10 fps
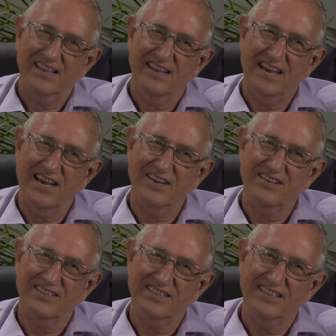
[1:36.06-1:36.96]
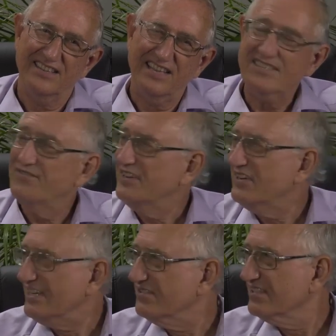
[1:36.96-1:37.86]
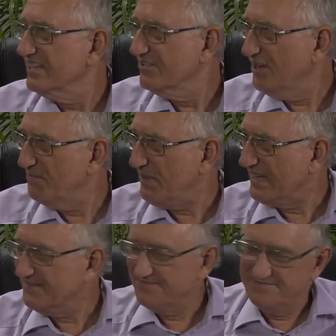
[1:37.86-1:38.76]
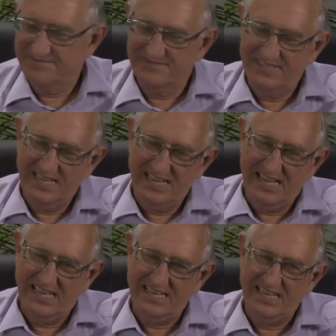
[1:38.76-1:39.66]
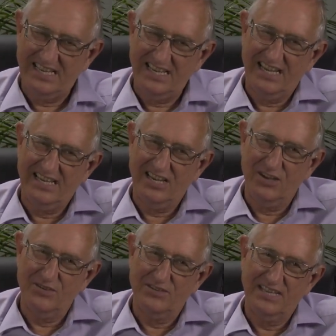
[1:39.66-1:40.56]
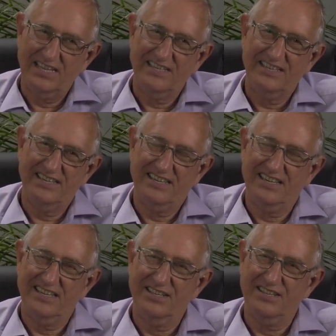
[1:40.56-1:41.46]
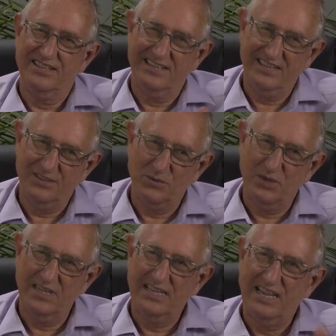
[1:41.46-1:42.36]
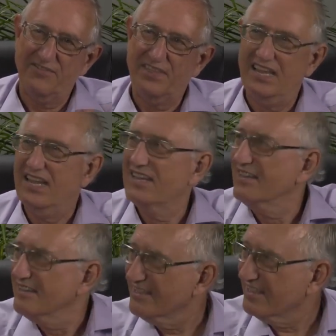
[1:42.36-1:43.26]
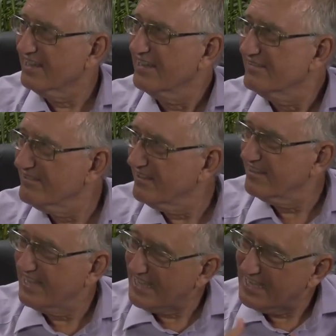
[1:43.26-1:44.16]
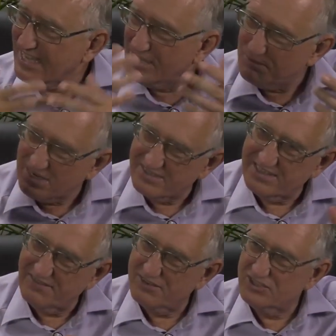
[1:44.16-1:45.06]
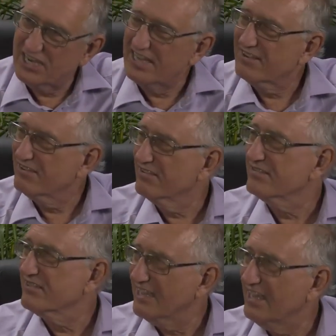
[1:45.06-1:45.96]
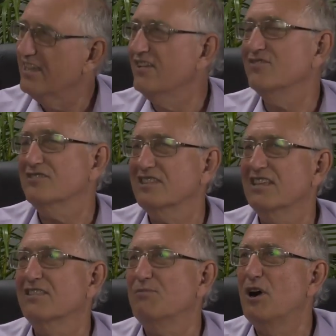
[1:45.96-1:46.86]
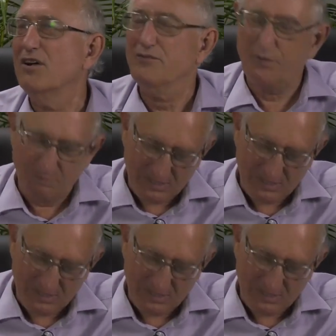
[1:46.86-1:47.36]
Now, that's a very interesting topic, and I know that in the world out there, the thinking amongst evangelicals is that the mark of the